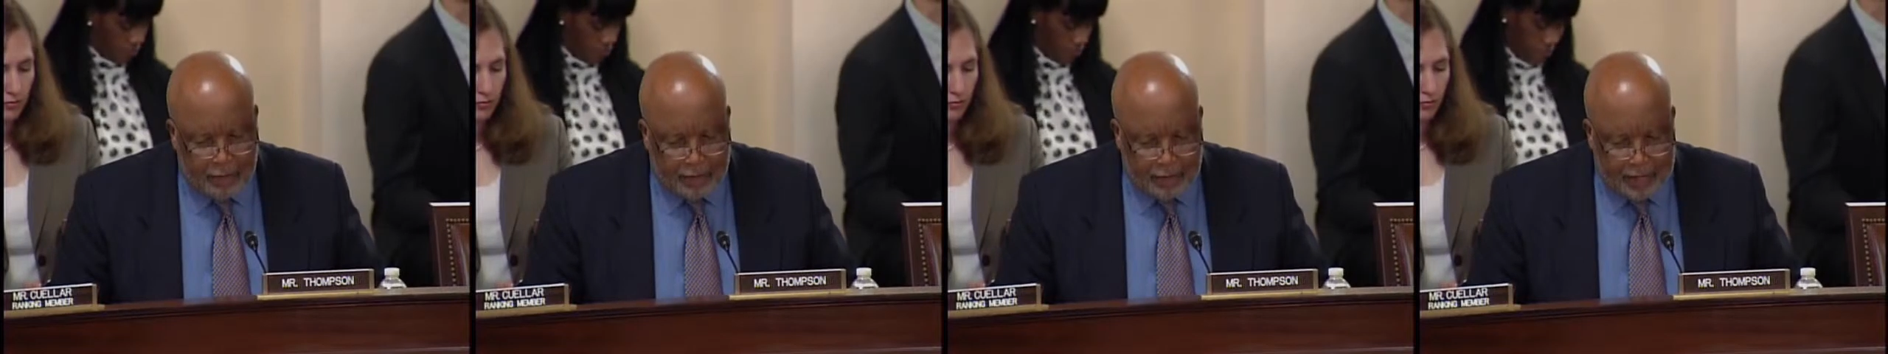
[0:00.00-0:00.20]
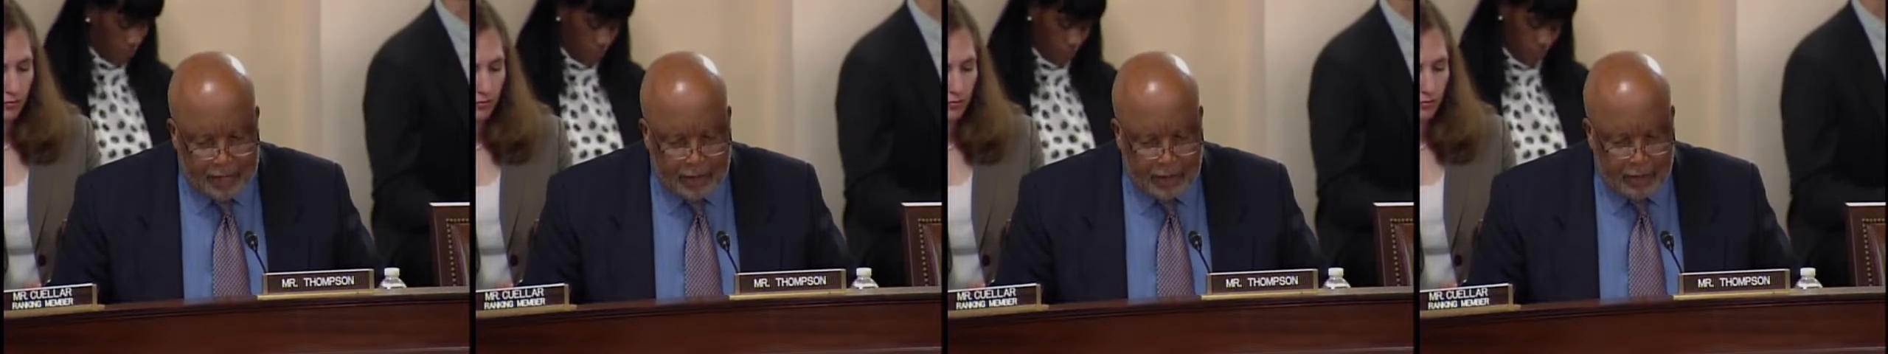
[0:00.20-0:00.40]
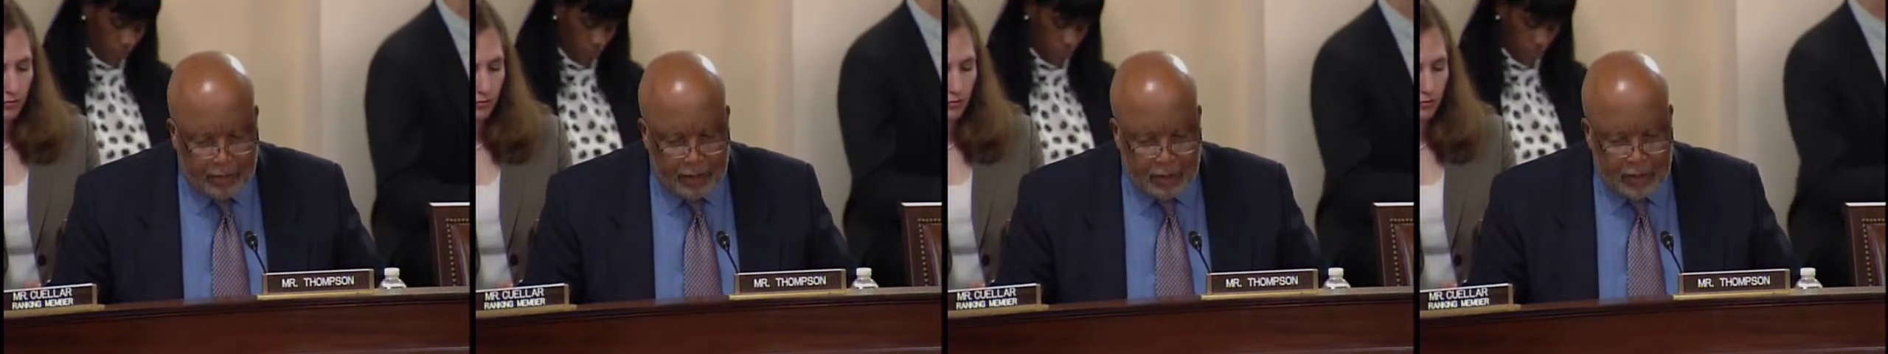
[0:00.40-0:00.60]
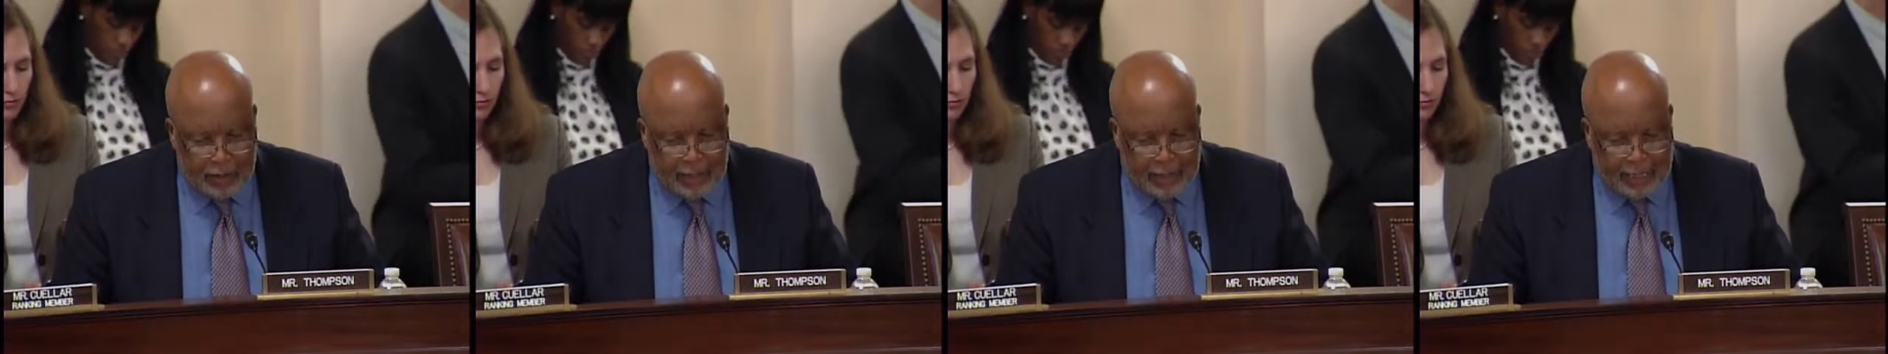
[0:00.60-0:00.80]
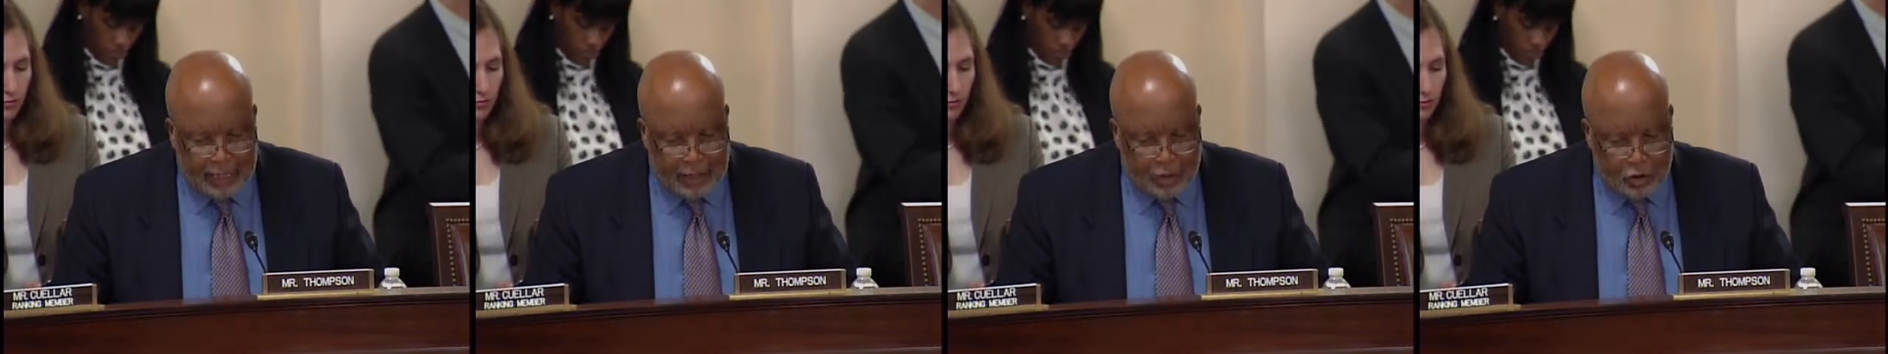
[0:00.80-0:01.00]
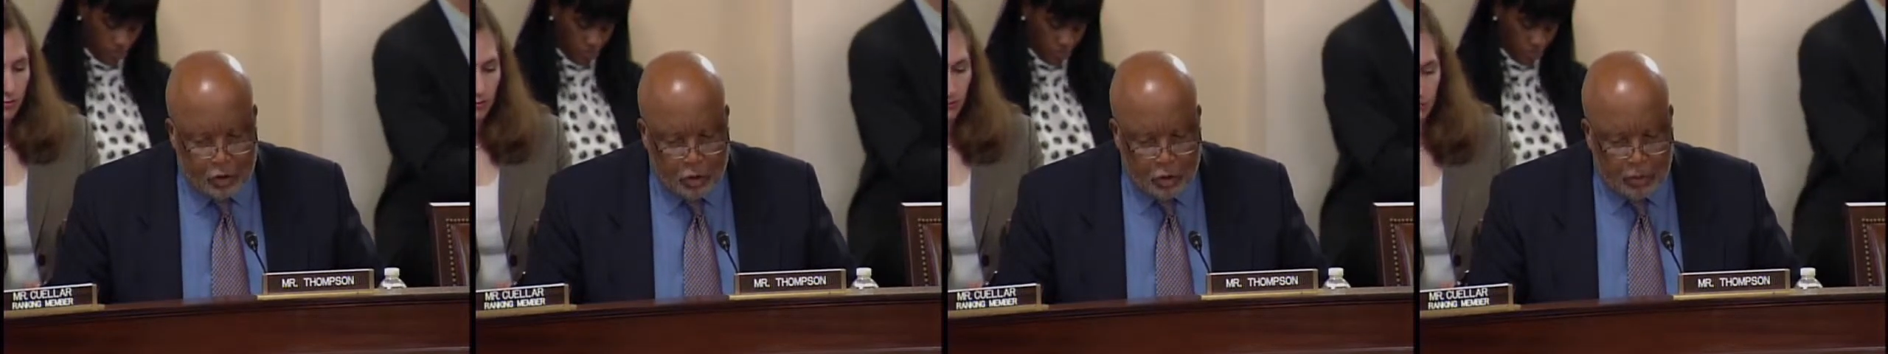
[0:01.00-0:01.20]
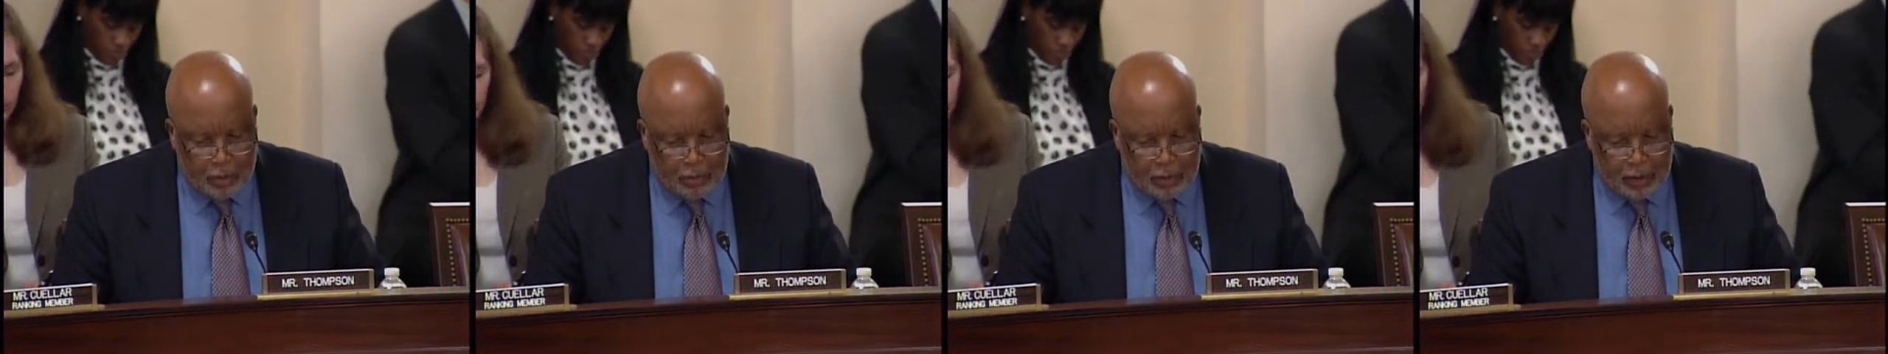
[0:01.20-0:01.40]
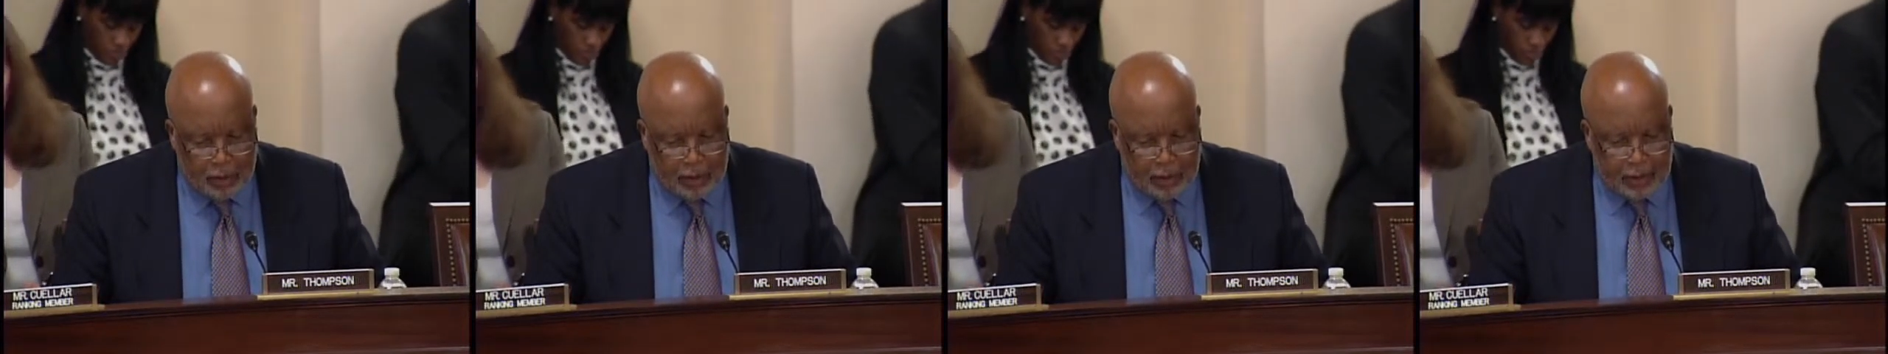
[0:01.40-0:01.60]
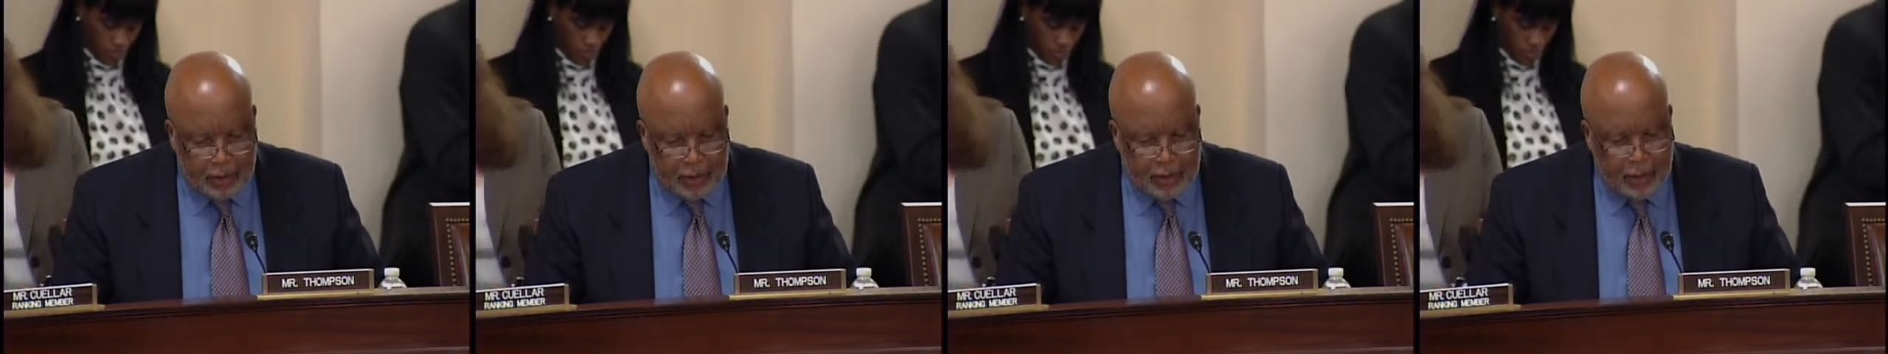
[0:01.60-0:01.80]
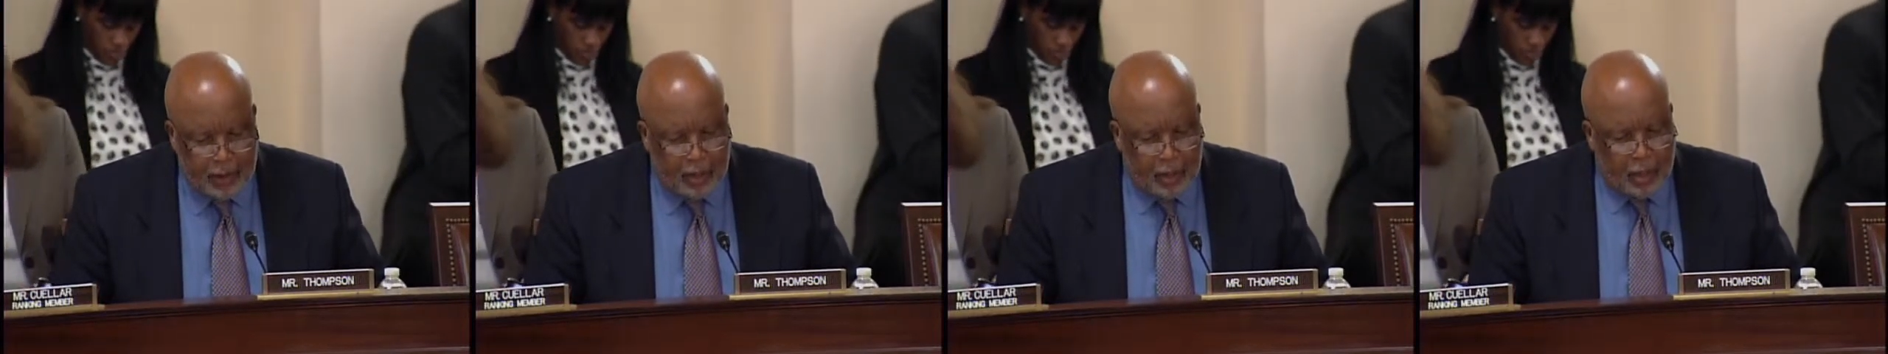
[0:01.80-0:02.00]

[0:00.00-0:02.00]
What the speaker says: effectiveness and suitability